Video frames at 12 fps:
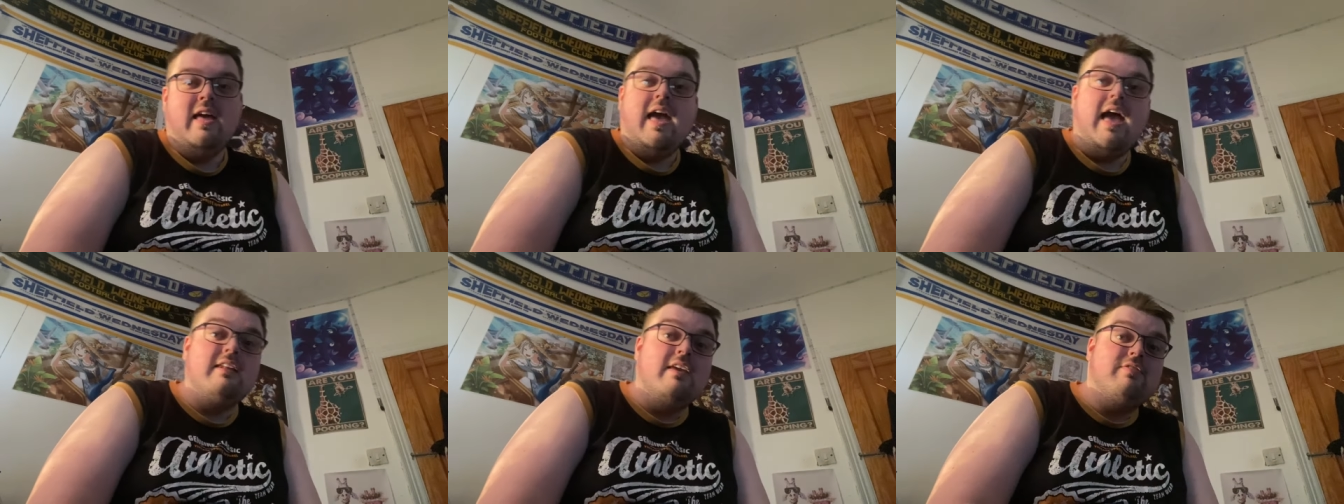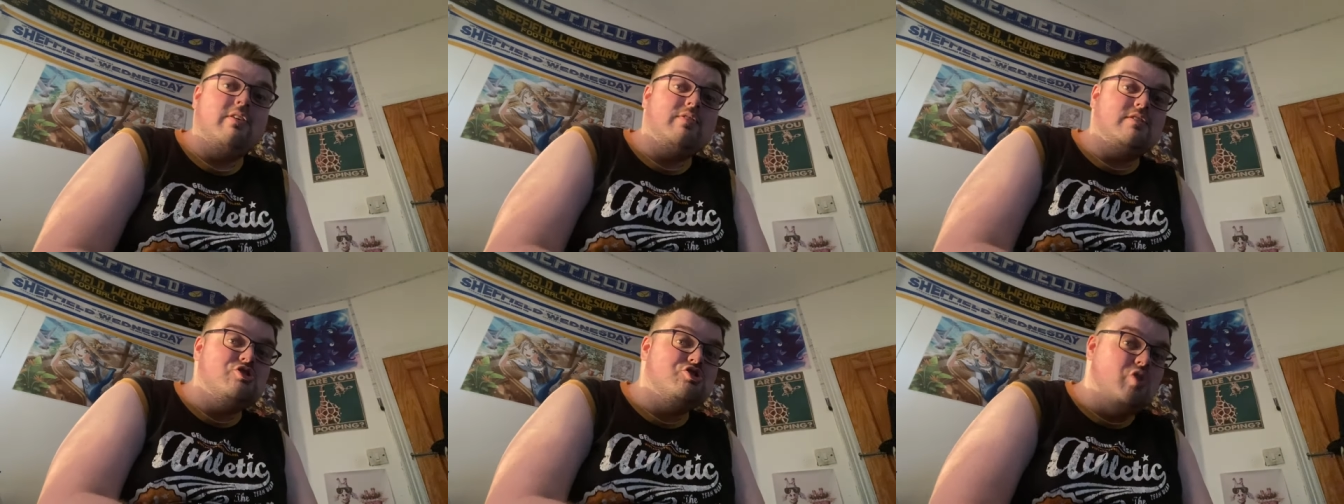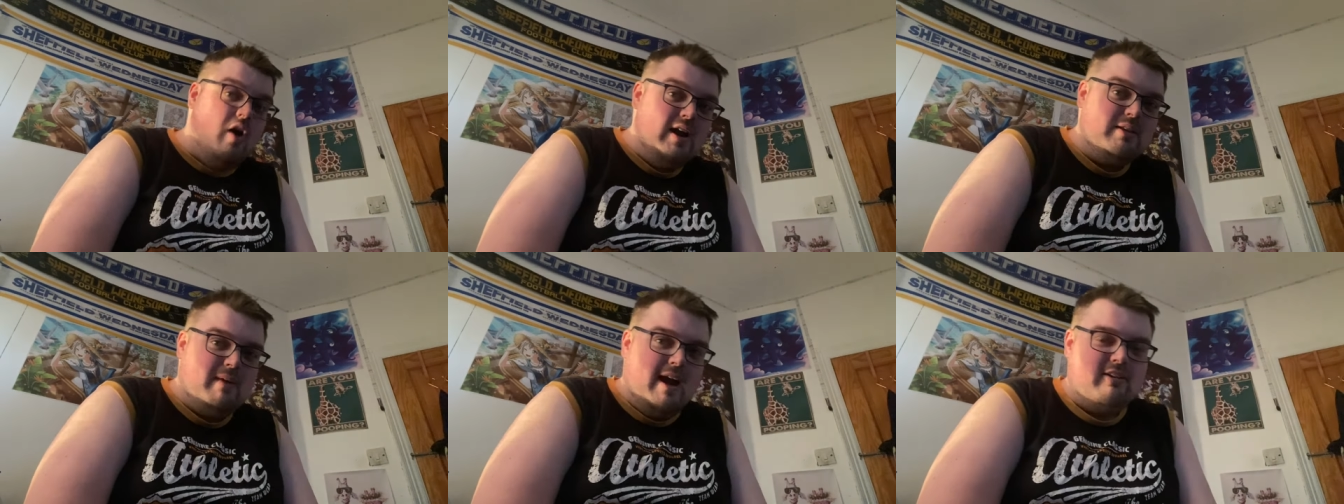And if you've
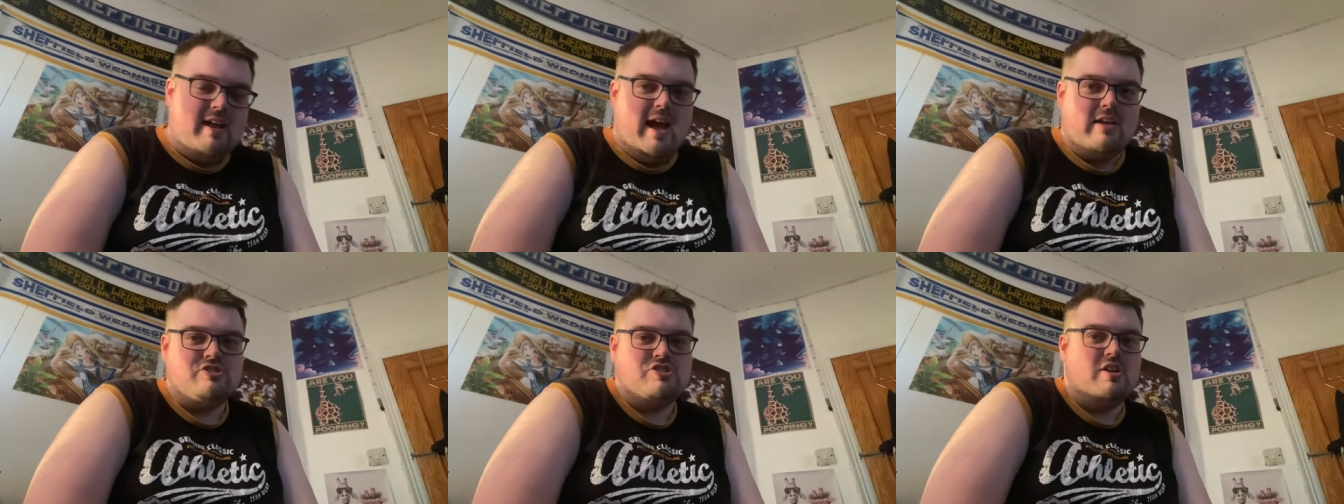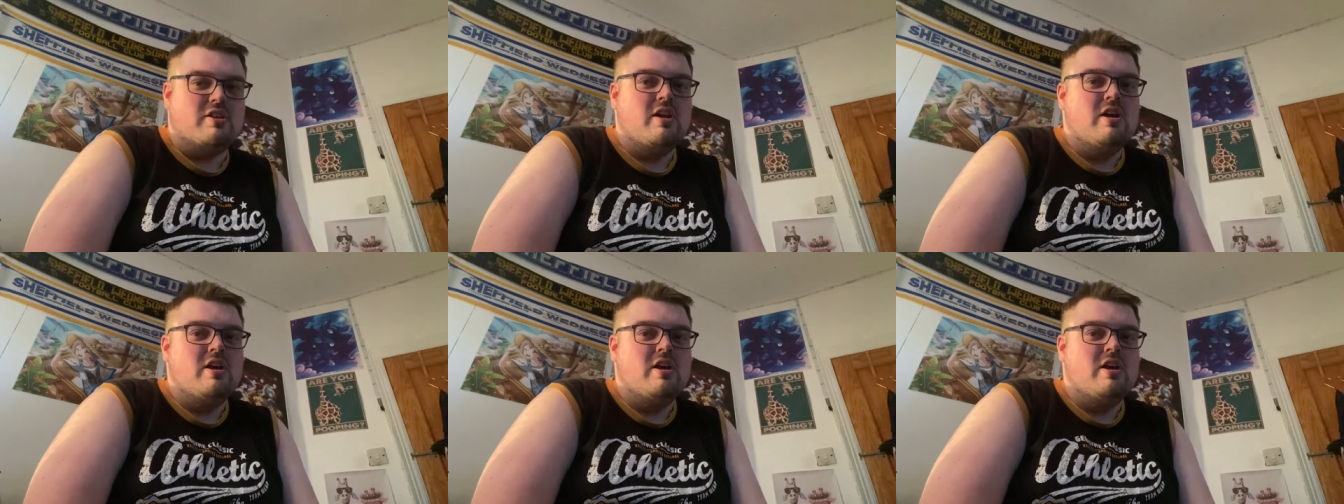enjoyed my reaction